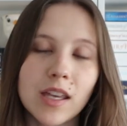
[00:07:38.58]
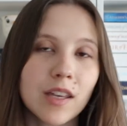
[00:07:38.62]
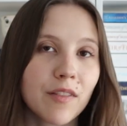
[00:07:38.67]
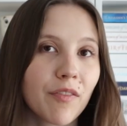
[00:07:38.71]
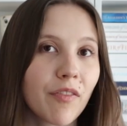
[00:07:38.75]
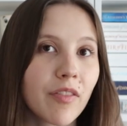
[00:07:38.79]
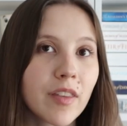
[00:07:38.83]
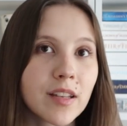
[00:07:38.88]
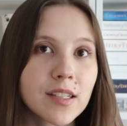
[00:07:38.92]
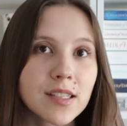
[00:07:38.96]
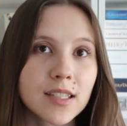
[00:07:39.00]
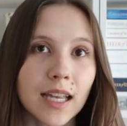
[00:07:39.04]

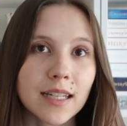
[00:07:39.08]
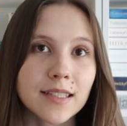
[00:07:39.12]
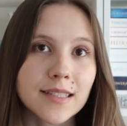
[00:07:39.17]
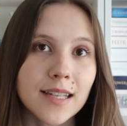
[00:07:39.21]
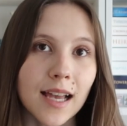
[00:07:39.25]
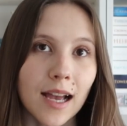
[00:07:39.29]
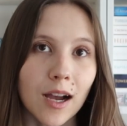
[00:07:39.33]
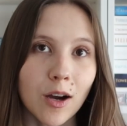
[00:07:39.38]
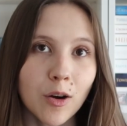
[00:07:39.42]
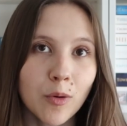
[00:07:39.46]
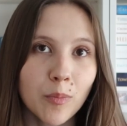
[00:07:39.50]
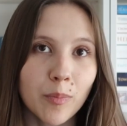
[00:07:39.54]
If This Gets
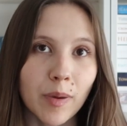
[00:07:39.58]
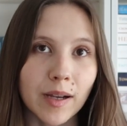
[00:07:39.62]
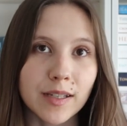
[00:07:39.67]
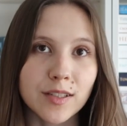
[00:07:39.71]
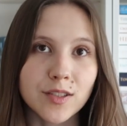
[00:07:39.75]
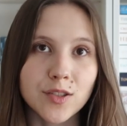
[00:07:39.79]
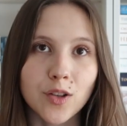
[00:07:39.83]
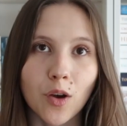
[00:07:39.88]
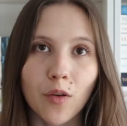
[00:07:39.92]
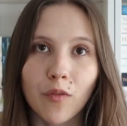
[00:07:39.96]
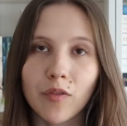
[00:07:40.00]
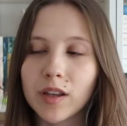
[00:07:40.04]
Out by
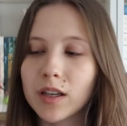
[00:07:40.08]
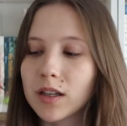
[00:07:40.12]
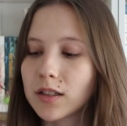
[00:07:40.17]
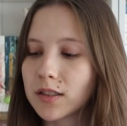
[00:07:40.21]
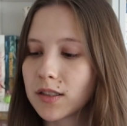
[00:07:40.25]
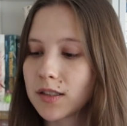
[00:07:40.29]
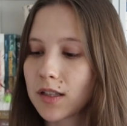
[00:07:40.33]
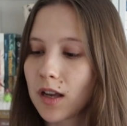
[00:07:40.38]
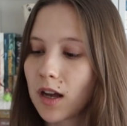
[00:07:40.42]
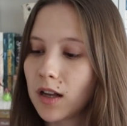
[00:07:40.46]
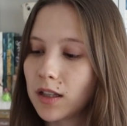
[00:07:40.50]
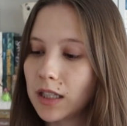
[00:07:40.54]
Sophie
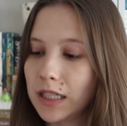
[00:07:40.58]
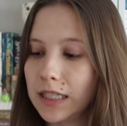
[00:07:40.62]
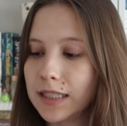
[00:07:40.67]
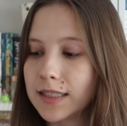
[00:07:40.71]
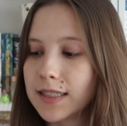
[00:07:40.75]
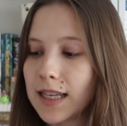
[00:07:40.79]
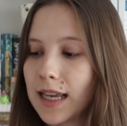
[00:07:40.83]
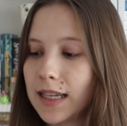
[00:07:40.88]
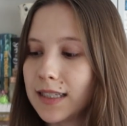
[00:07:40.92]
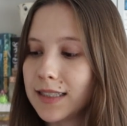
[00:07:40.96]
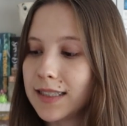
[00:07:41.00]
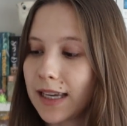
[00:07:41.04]
Gonzalez
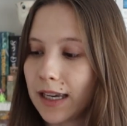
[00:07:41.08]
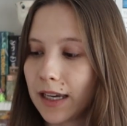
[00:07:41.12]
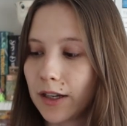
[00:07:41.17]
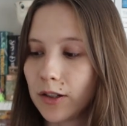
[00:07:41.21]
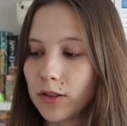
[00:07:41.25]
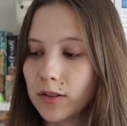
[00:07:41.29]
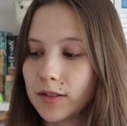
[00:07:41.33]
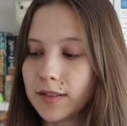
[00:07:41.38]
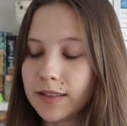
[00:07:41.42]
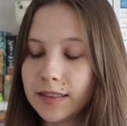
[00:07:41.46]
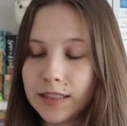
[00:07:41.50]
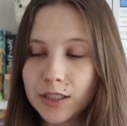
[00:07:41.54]
and
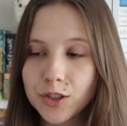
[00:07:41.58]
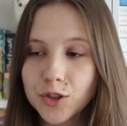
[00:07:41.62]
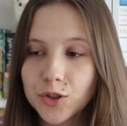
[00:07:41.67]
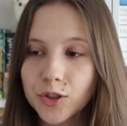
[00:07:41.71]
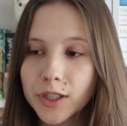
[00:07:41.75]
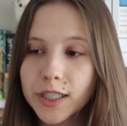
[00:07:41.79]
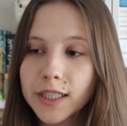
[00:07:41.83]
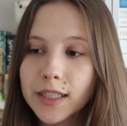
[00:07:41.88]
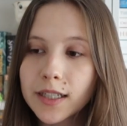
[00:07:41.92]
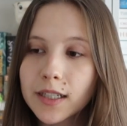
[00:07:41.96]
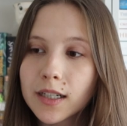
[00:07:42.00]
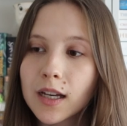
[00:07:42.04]
Cale
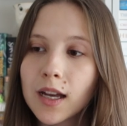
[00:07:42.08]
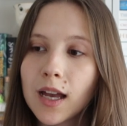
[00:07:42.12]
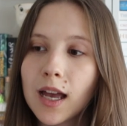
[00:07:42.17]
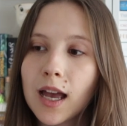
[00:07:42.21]
Dietrich.